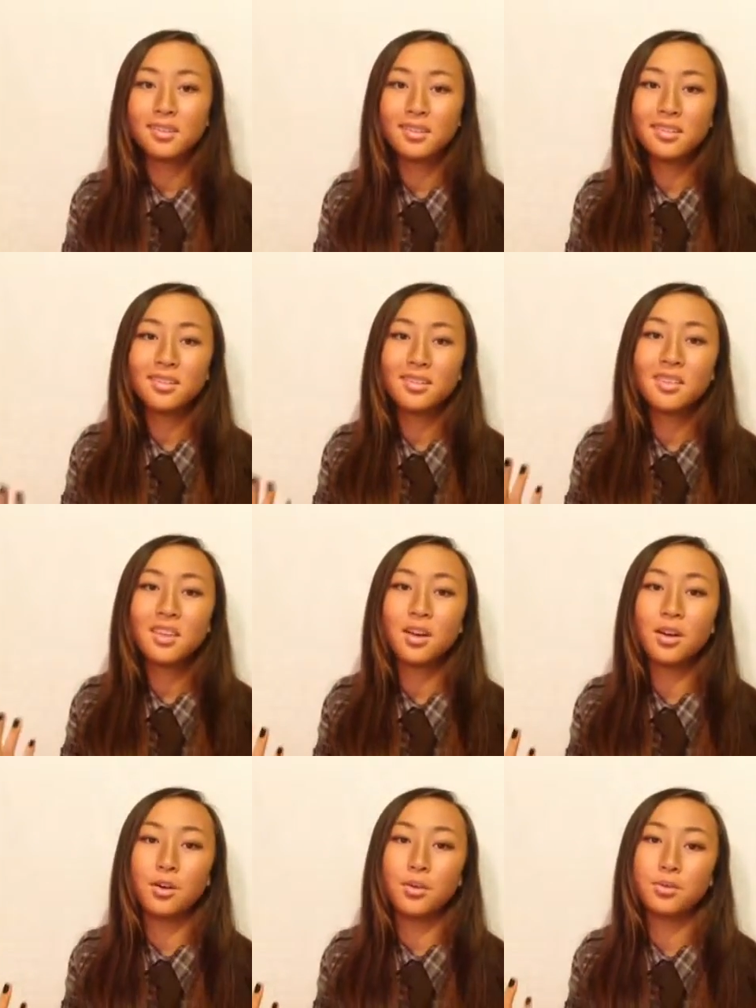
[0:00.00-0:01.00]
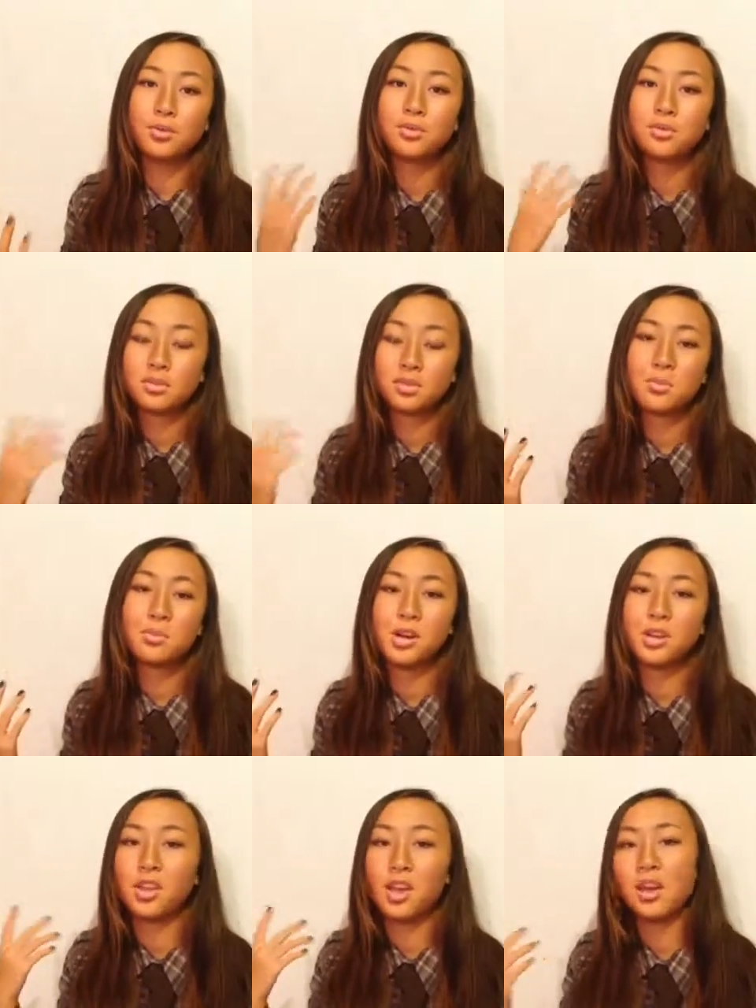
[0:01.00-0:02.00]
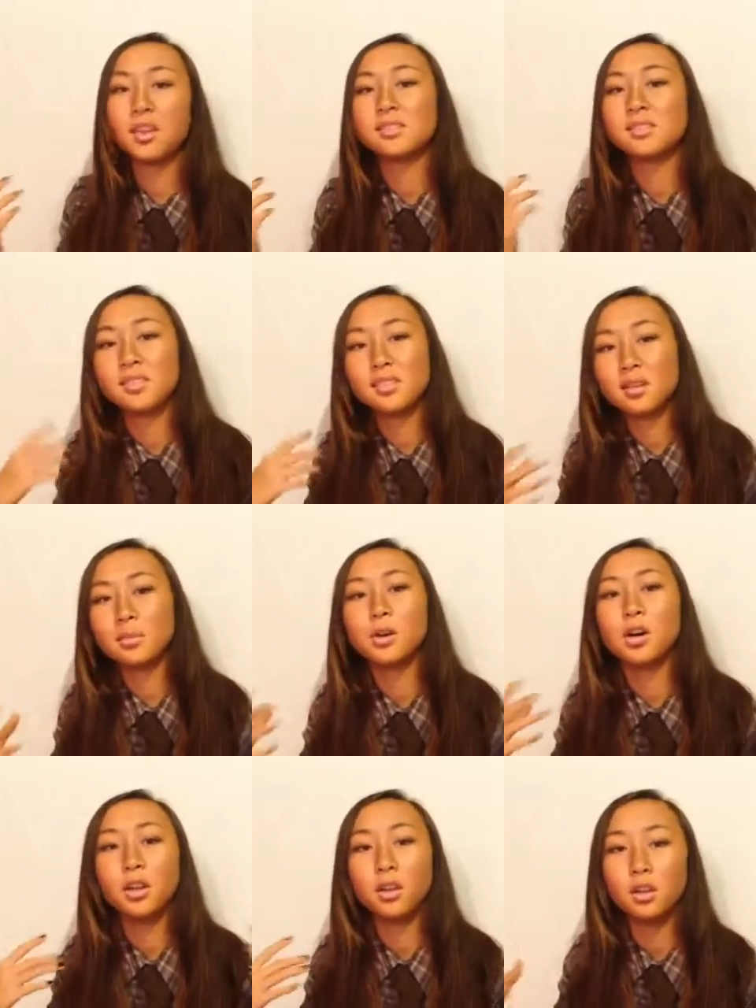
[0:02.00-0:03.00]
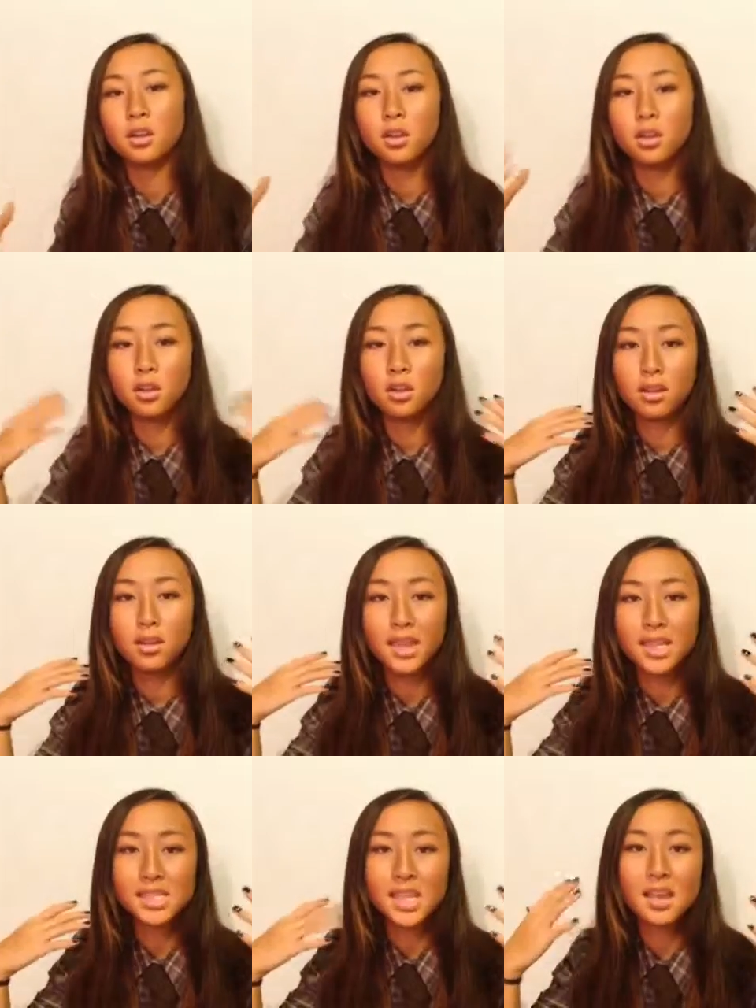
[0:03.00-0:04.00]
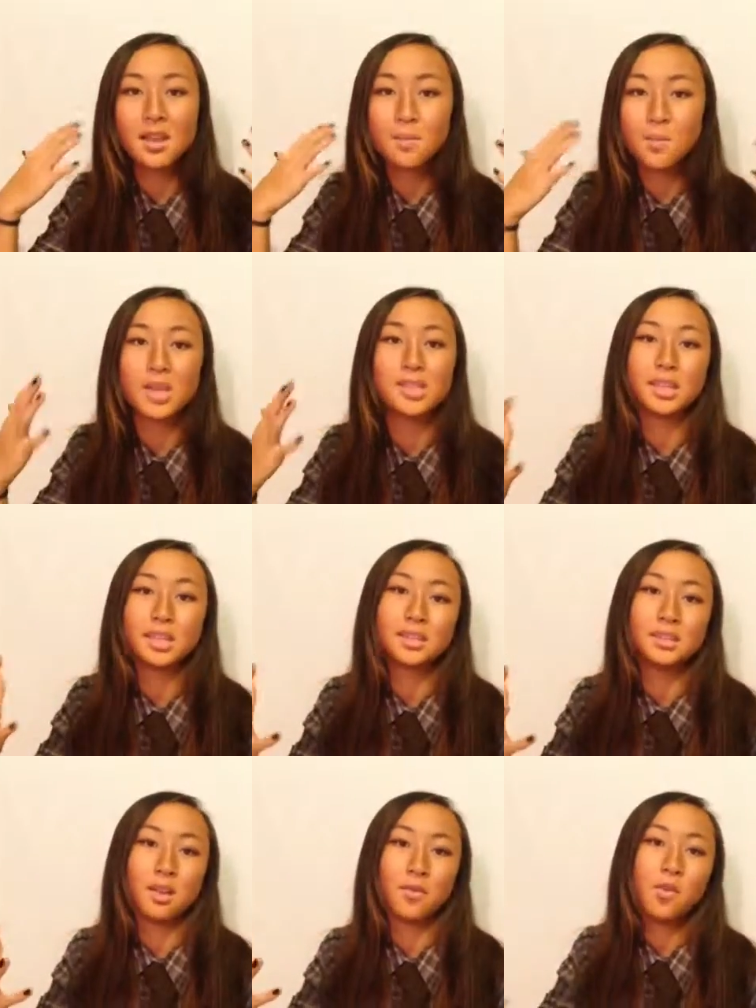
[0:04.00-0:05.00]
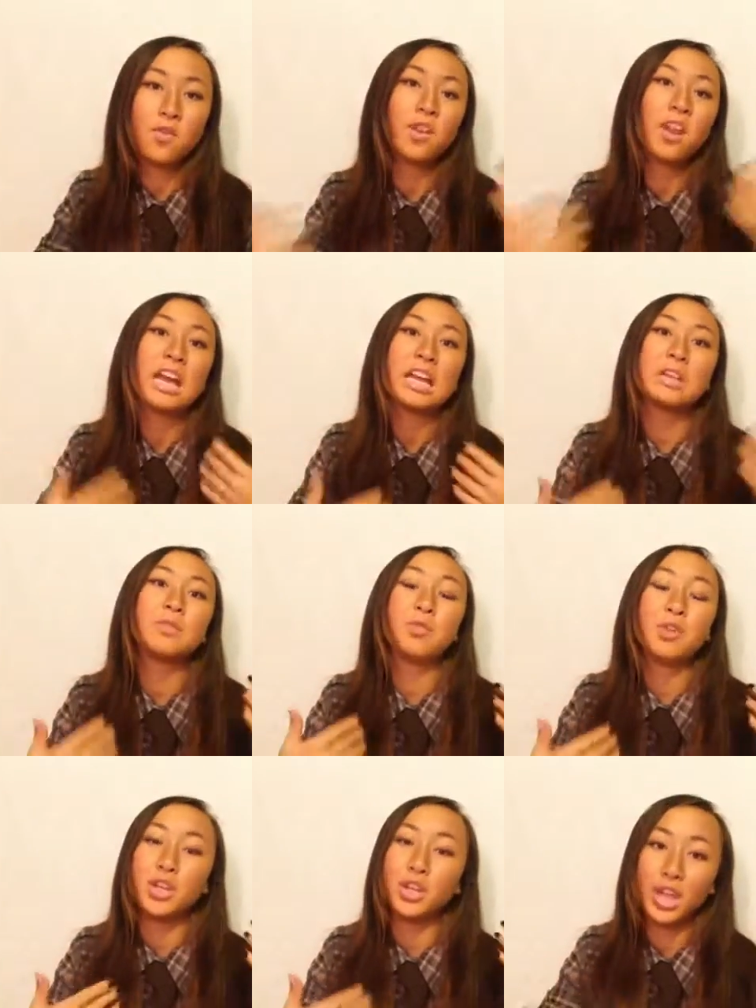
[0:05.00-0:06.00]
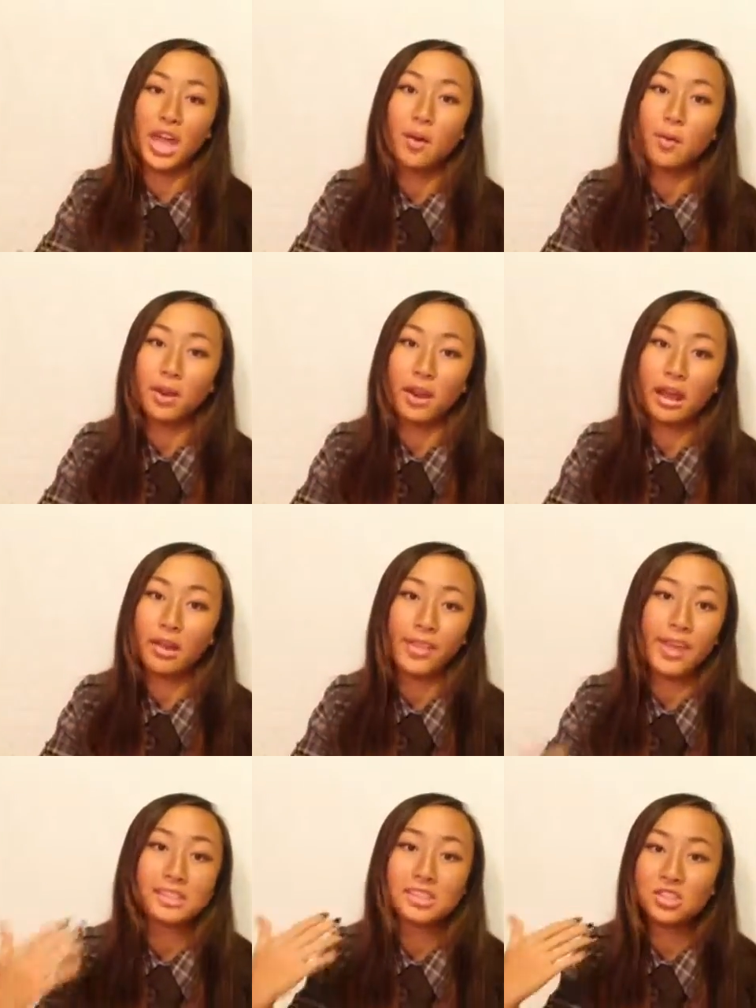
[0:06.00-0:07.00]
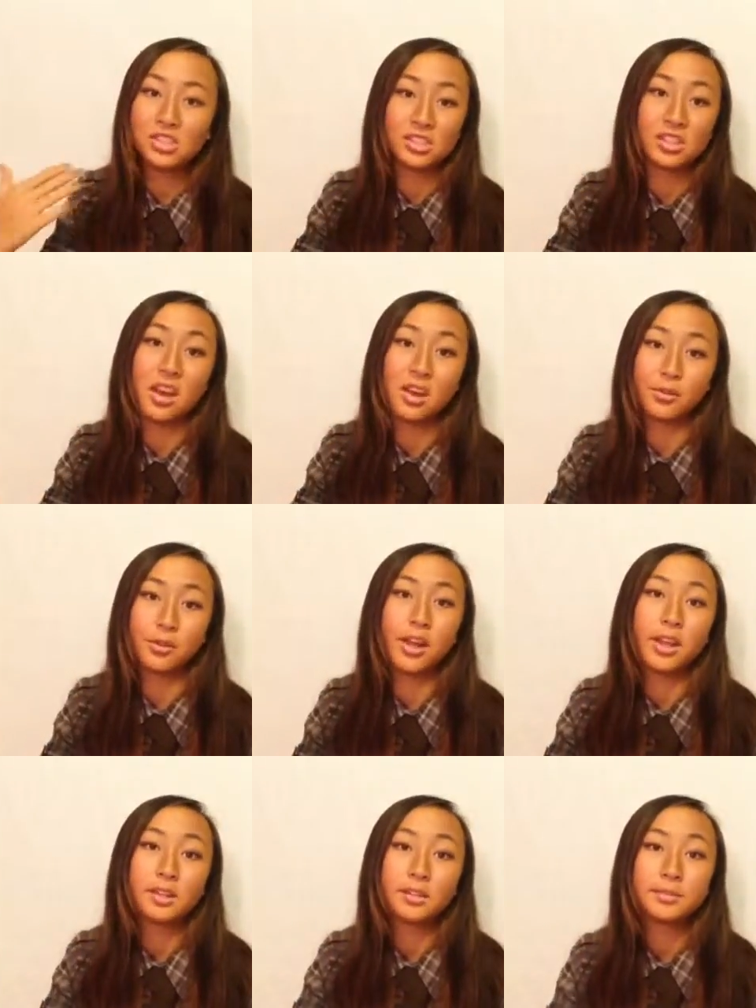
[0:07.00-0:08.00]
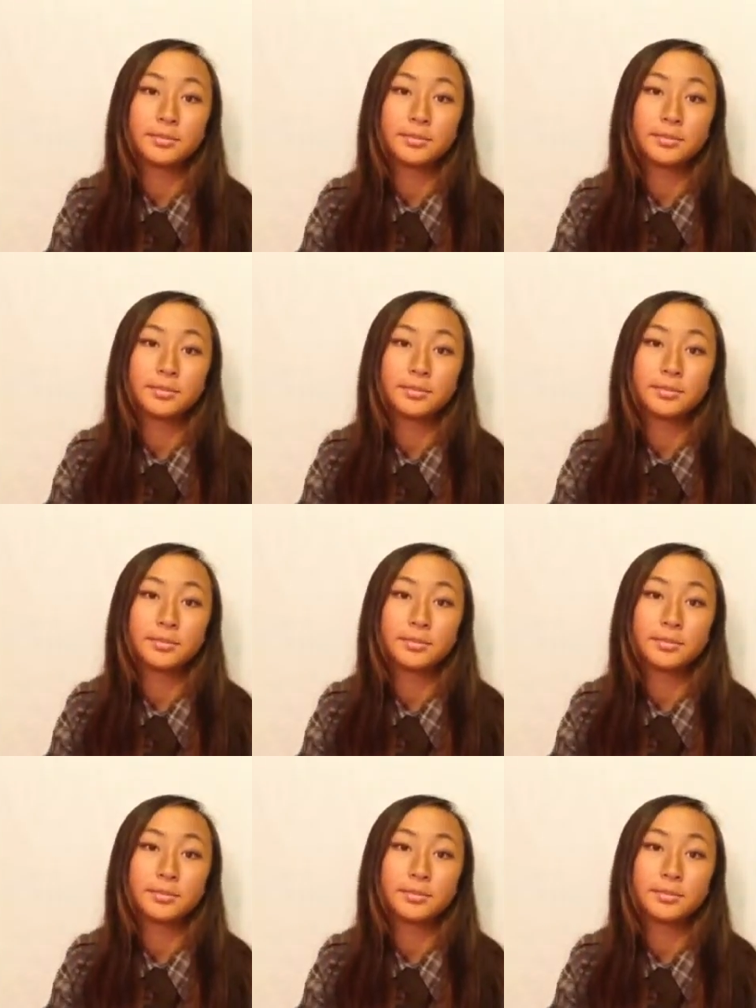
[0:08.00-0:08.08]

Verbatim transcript: Just, no. Come on, guys. Come on. That's like basic stuff. Even I can figure that one out. That's just not right.